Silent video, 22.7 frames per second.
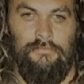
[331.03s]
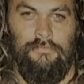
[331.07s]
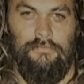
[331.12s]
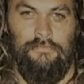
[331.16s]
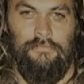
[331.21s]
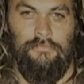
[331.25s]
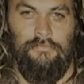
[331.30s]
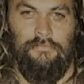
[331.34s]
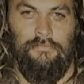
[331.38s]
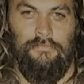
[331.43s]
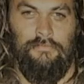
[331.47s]

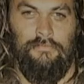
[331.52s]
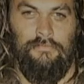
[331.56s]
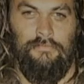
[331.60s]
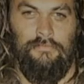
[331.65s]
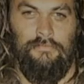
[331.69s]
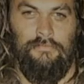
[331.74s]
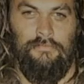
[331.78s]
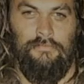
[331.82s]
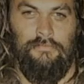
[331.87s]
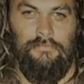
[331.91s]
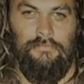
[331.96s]

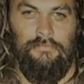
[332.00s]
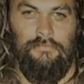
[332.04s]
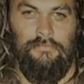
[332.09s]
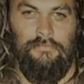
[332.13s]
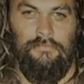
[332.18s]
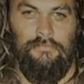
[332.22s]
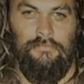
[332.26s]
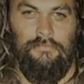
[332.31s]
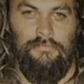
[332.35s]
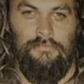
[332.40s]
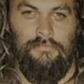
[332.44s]

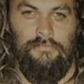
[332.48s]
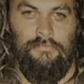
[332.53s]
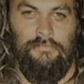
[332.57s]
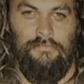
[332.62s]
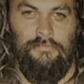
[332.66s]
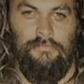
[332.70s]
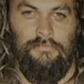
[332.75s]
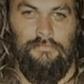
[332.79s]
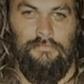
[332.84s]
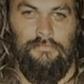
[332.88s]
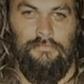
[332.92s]

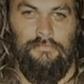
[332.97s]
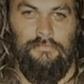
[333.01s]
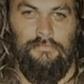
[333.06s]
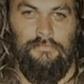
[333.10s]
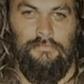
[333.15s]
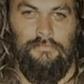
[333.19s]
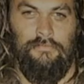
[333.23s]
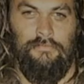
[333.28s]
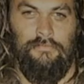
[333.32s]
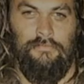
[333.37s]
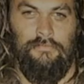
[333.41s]

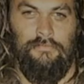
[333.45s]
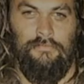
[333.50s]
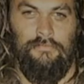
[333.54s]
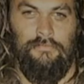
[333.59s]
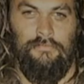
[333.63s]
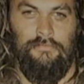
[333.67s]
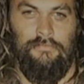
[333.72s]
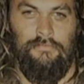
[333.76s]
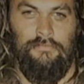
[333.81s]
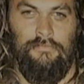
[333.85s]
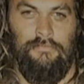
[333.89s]

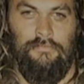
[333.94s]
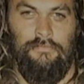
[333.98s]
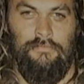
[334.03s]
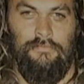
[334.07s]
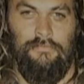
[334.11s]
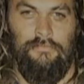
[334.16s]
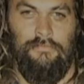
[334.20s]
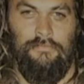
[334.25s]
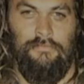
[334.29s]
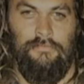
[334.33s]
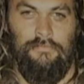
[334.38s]

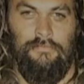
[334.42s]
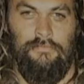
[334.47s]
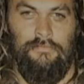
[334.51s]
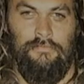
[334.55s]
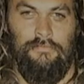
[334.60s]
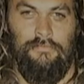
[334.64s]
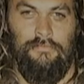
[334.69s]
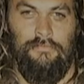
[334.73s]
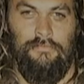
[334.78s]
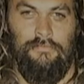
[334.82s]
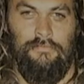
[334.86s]

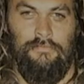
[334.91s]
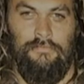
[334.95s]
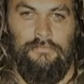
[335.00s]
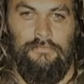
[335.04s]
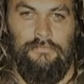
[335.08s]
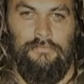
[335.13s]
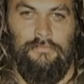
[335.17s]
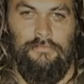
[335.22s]
(not speaking)